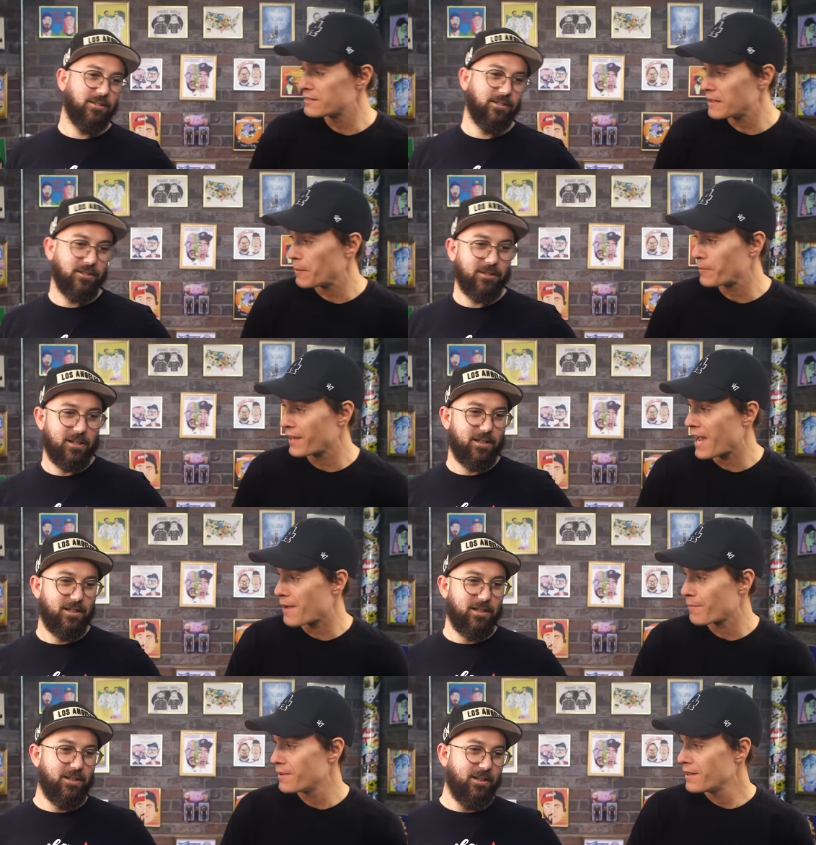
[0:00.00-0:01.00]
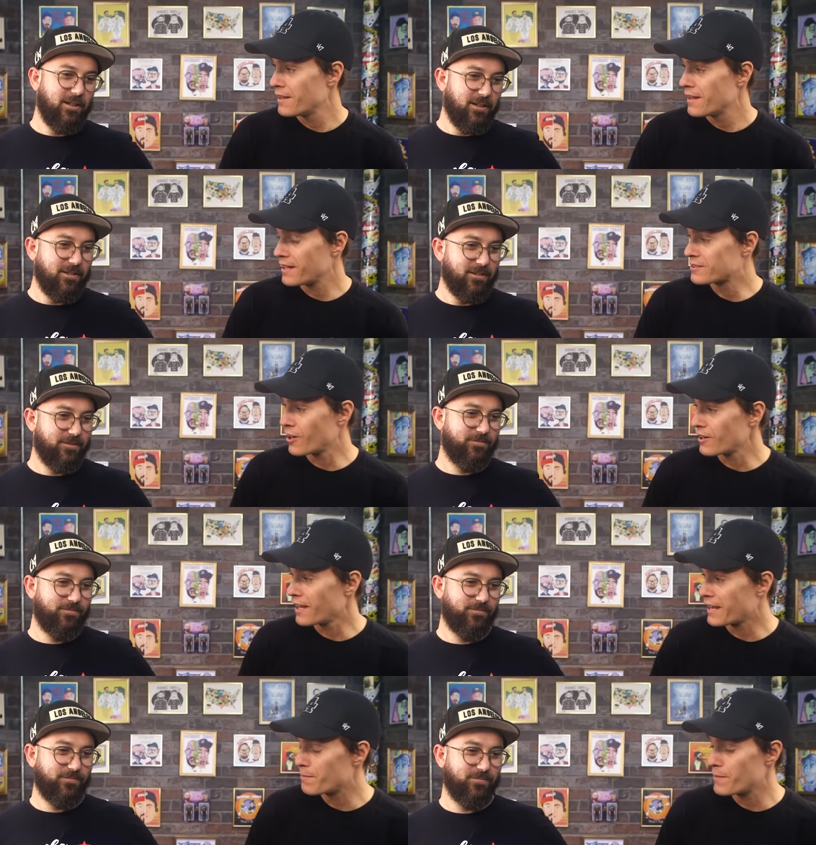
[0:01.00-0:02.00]
Speaker 1: needs to step up the game and start
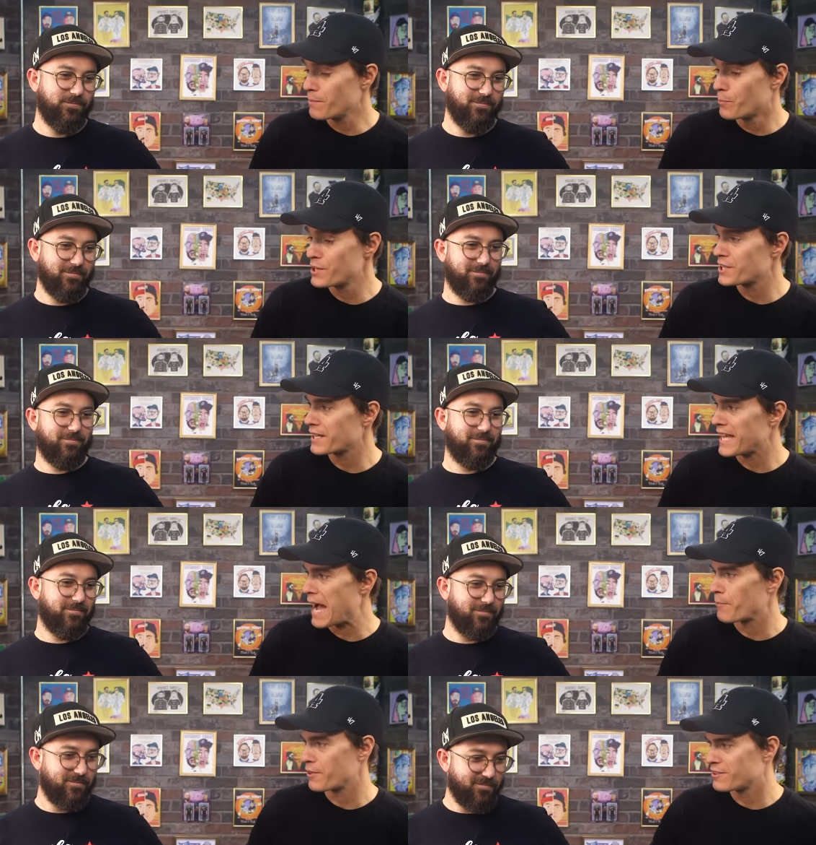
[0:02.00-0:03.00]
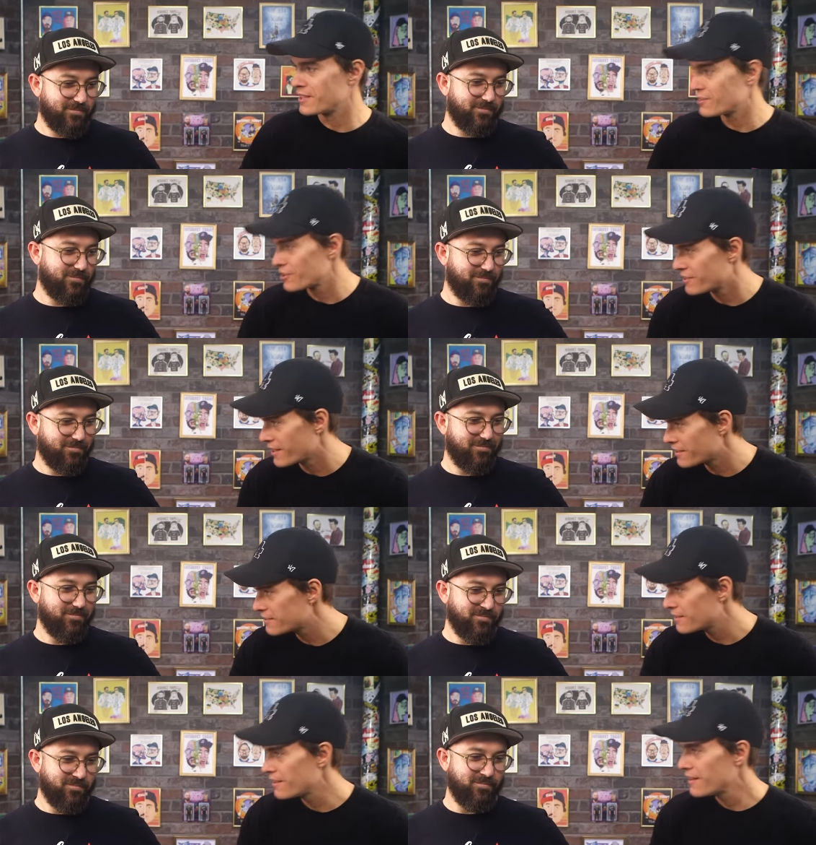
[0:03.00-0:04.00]
like bridging the gap with sister
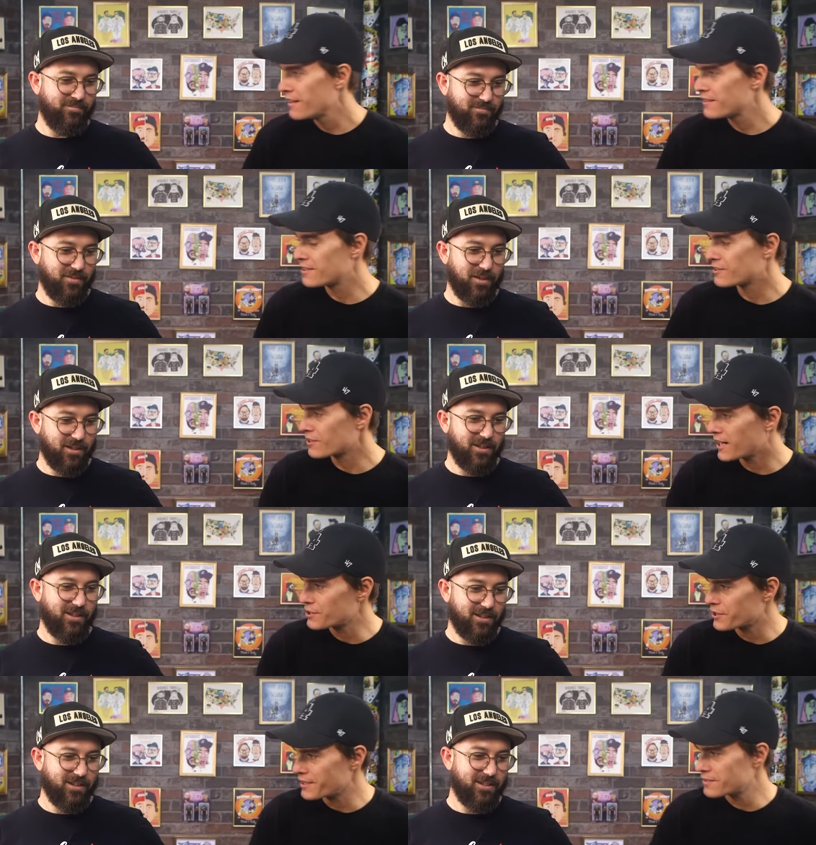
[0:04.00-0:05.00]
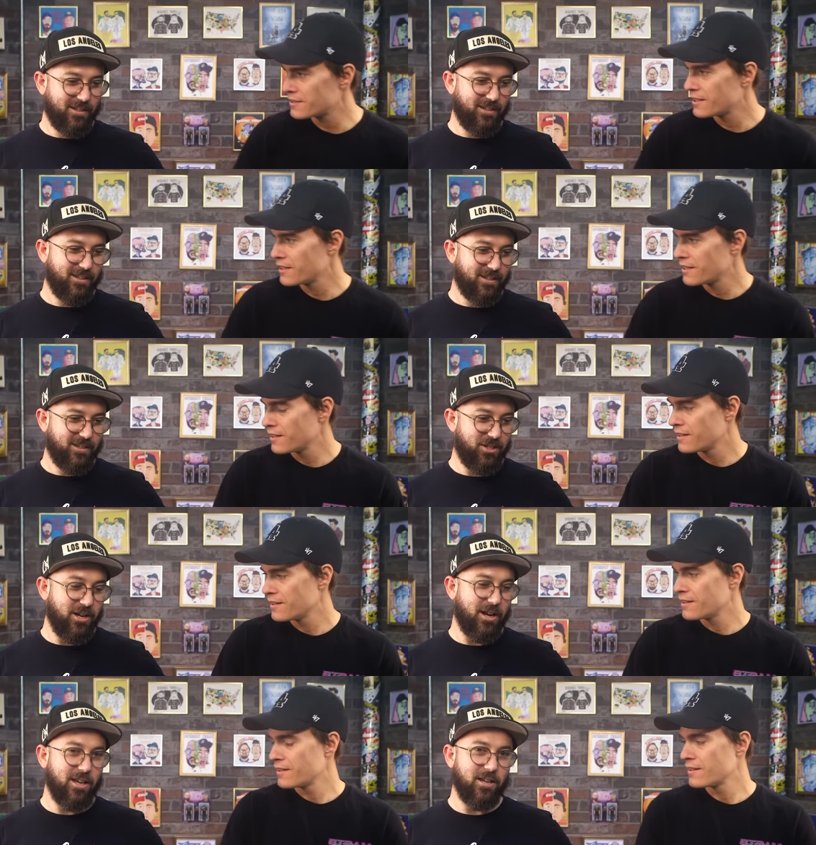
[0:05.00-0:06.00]
cities, mm-hmm. sister countries.
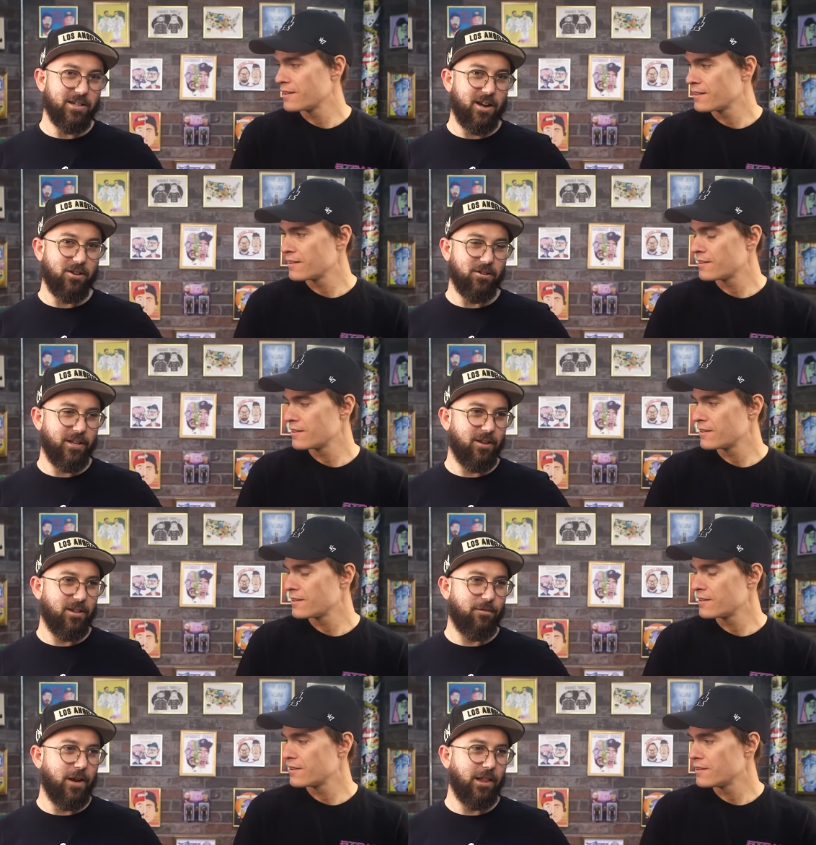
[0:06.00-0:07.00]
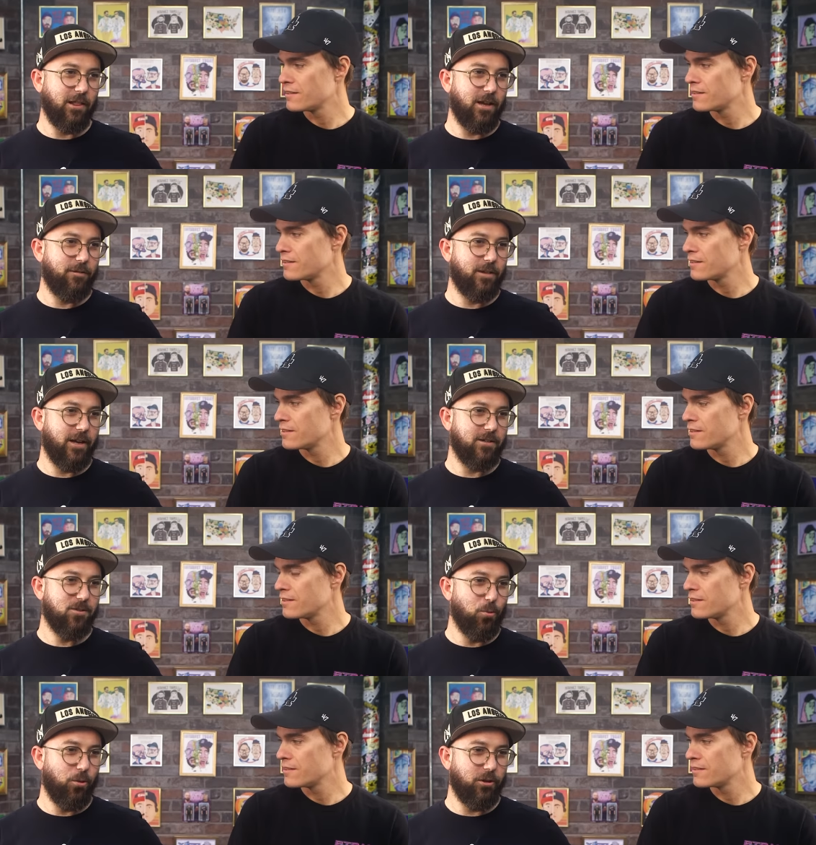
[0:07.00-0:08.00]
Speaker 2: She got kicked out, or they they finally left
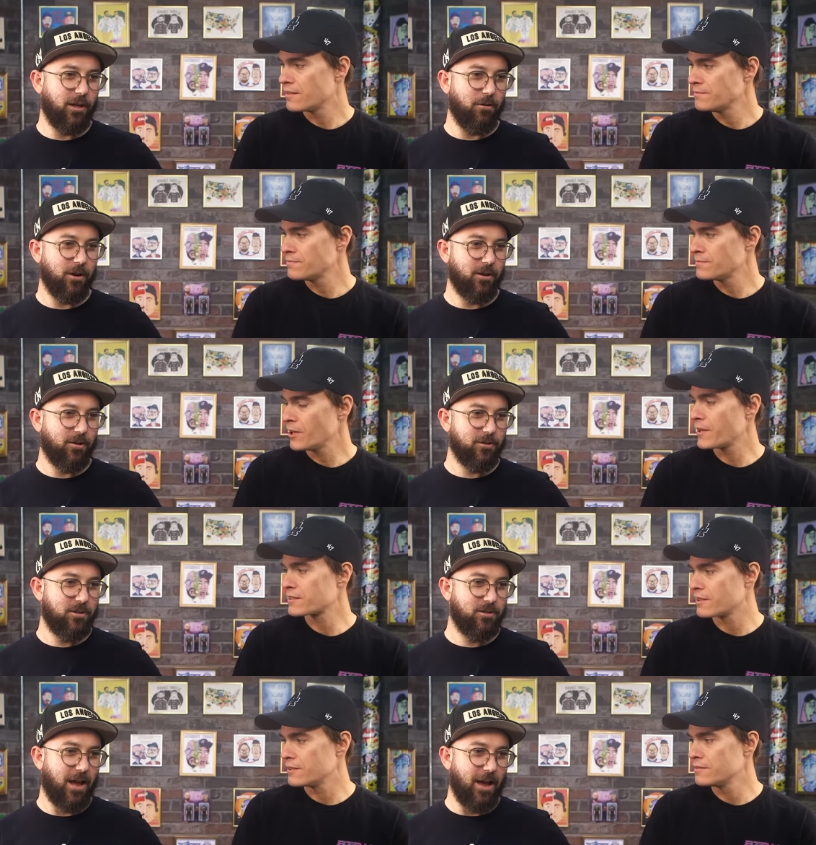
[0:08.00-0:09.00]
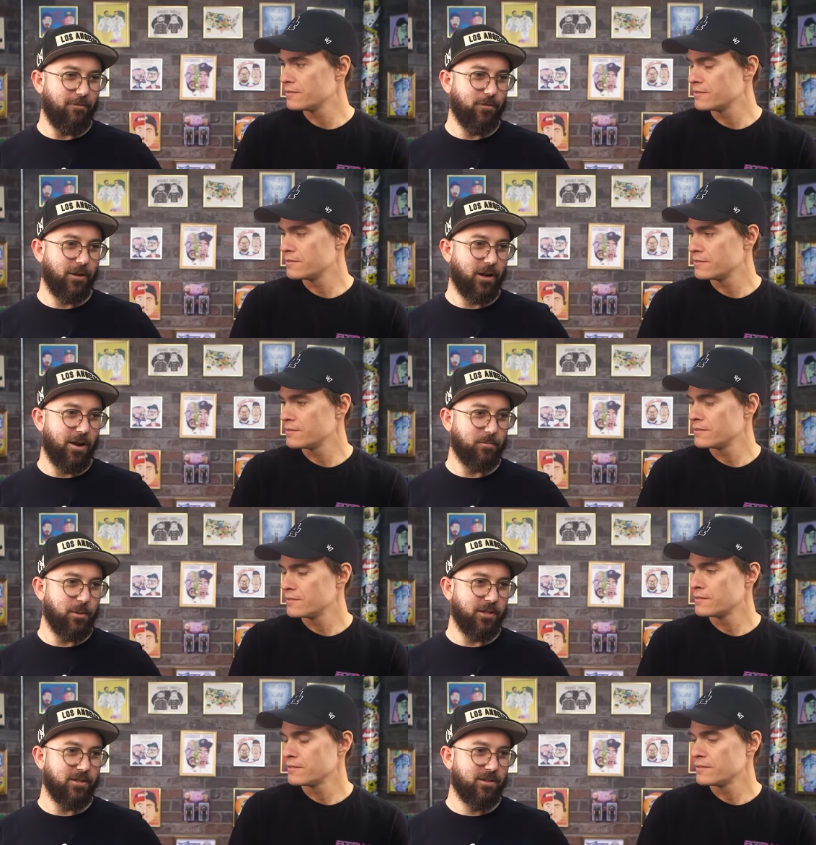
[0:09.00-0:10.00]
that school that they were oh that's good at for like a
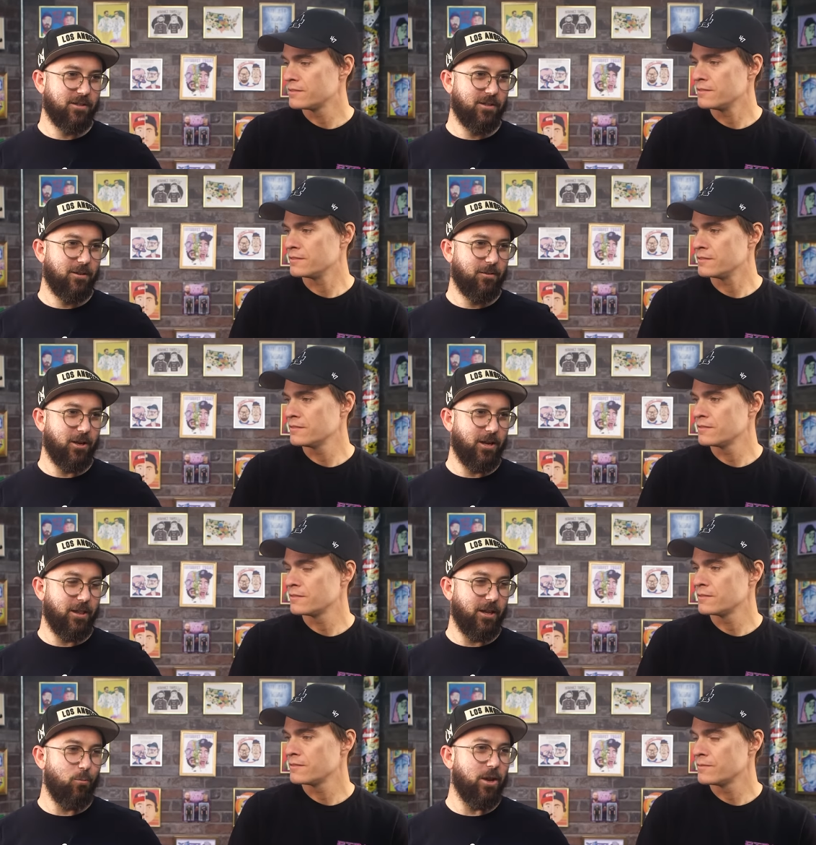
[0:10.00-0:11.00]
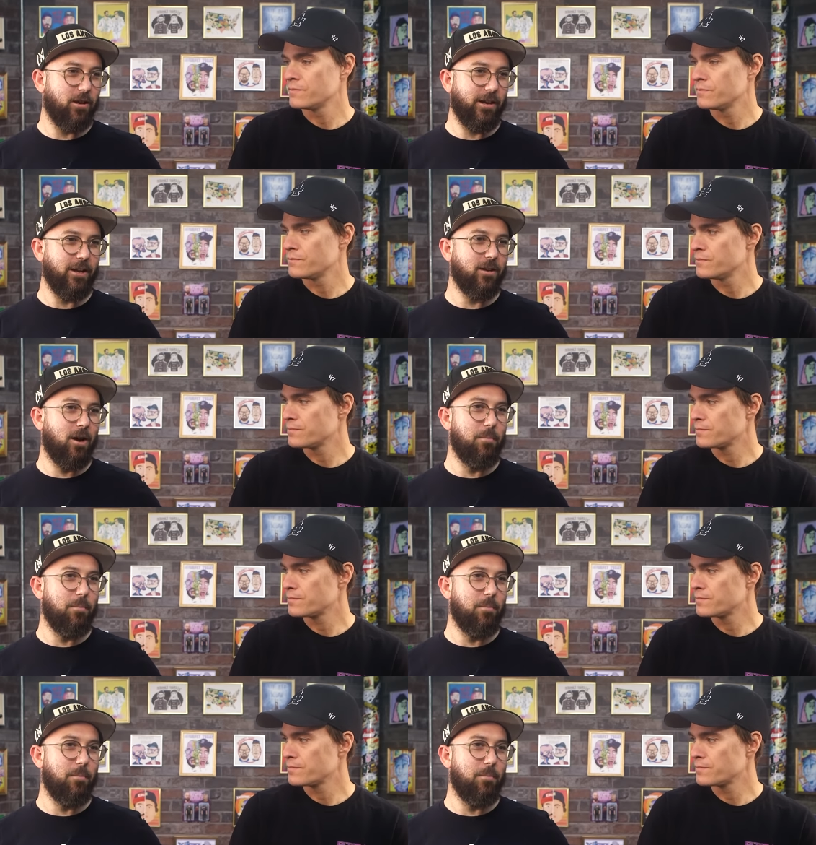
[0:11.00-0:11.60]
couple months. Mm-hmm they went like